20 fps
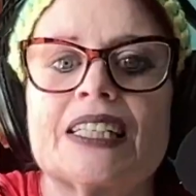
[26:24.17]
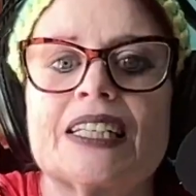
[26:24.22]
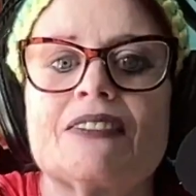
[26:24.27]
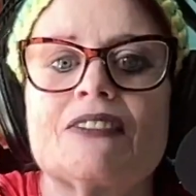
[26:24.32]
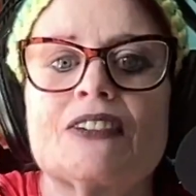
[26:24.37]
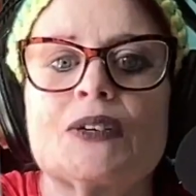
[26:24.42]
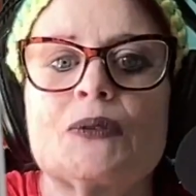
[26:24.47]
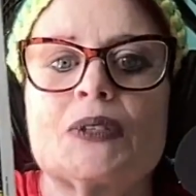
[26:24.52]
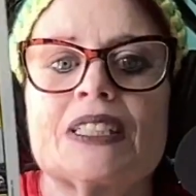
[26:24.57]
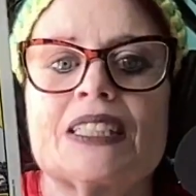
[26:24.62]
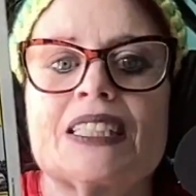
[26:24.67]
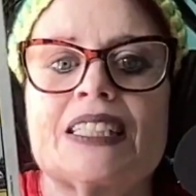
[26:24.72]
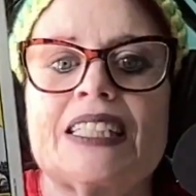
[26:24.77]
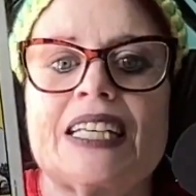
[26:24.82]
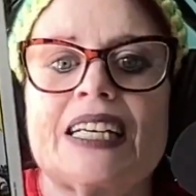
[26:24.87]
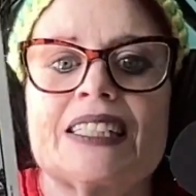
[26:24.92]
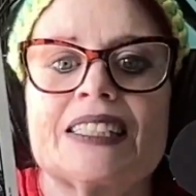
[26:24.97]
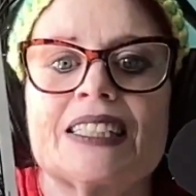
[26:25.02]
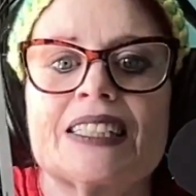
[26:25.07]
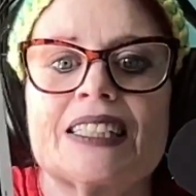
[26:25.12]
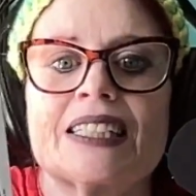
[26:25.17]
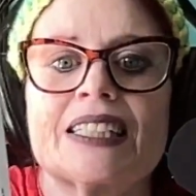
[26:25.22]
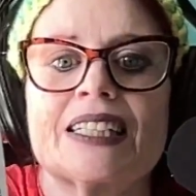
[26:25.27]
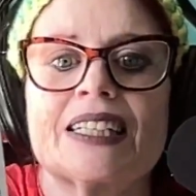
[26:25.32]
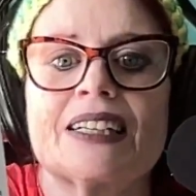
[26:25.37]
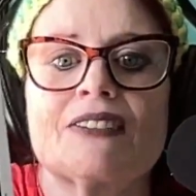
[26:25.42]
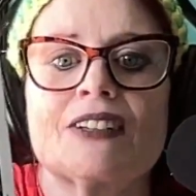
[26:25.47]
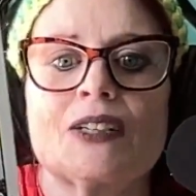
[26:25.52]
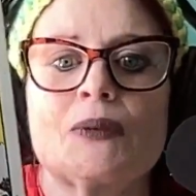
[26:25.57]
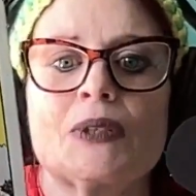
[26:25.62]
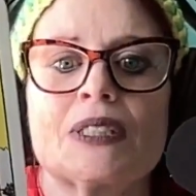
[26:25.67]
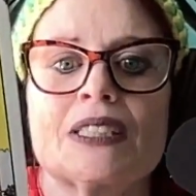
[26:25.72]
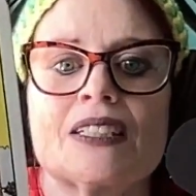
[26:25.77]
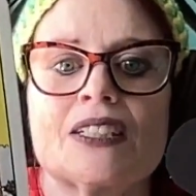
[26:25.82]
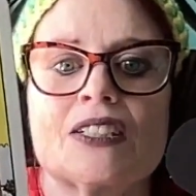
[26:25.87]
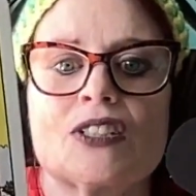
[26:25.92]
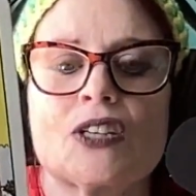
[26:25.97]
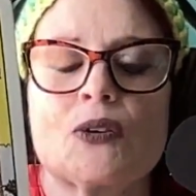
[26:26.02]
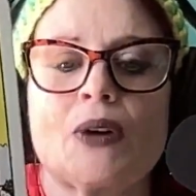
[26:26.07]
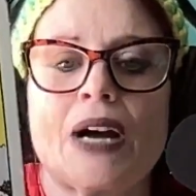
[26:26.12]
and everyone's dancing and
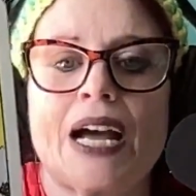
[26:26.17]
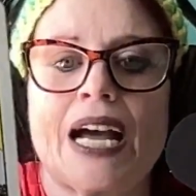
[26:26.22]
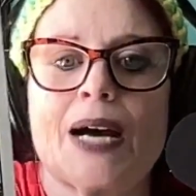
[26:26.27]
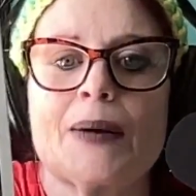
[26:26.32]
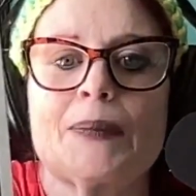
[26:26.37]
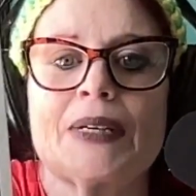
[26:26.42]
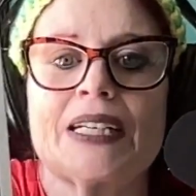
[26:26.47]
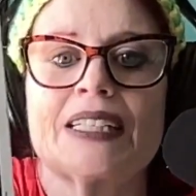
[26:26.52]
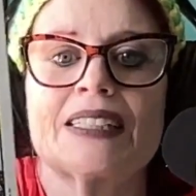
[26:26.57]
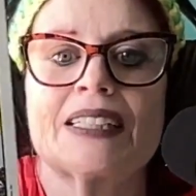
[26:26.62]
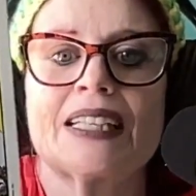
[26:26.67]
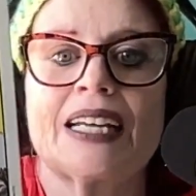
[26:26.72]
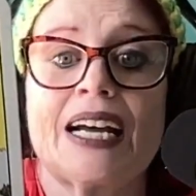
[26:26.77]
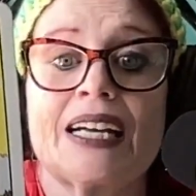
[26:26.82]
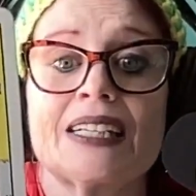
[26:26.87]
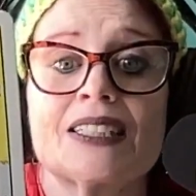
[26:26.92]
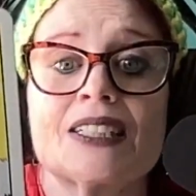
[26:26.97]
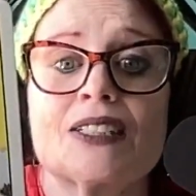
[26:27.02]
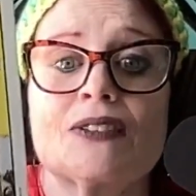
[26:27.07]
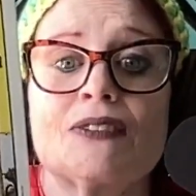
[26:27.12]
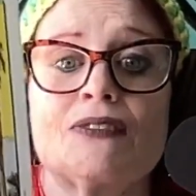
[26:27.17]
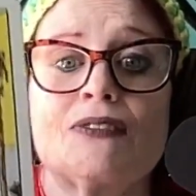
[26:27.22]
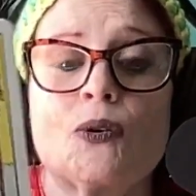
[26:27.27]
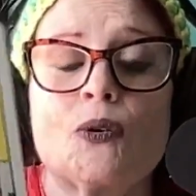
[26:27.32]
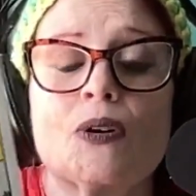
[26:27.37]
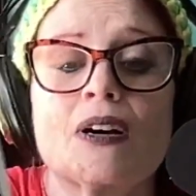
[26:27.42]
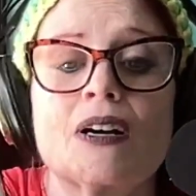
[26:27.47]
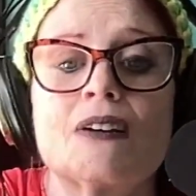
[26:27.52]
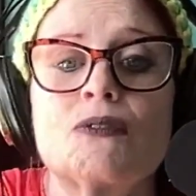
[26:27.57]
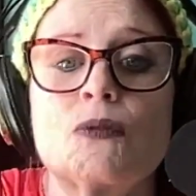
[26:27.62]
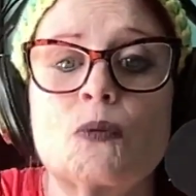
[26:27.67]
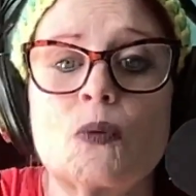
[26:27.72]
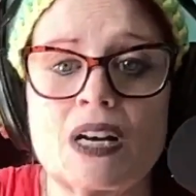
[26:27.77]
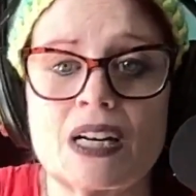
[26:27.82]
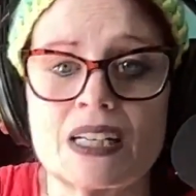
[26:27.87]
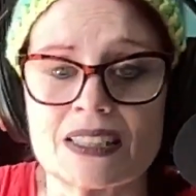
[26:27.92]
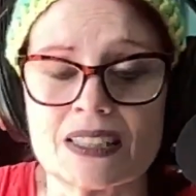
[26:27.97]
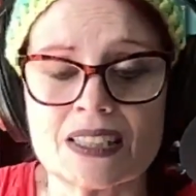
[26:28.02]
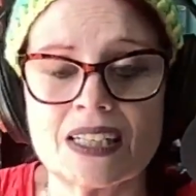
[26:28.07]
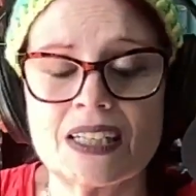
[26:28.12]
everyone's so happy. And that's the Four of
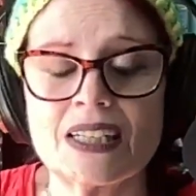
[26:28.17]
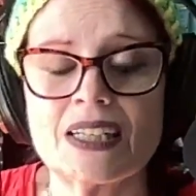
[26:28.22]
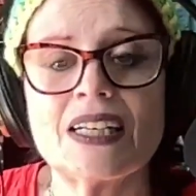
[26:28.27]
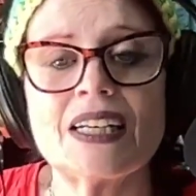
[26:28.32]
Wands.